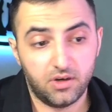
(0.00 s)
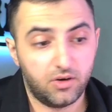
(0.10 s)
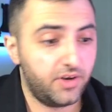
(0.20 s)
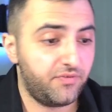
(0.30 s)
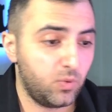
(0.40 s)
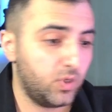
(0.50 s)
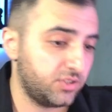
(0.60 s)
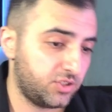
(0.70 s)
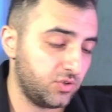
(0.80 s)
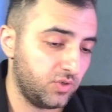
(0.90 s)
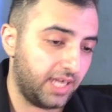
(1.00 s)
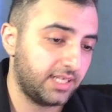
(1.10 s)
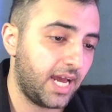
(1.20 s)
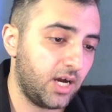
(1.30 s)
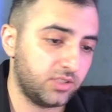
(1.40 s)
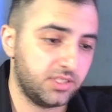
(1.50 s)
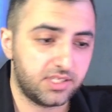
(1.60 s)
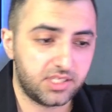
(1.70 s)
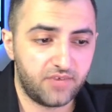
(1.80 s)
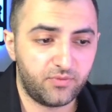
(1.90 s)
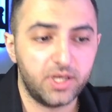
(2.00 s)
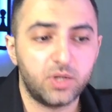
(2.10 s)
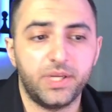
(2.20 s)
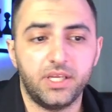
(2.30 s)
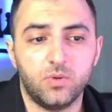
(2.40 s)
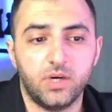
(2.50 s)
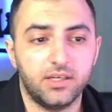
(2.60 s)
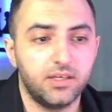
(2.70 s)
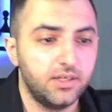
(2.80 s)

Or if you want to get out in a safe way, queen e1.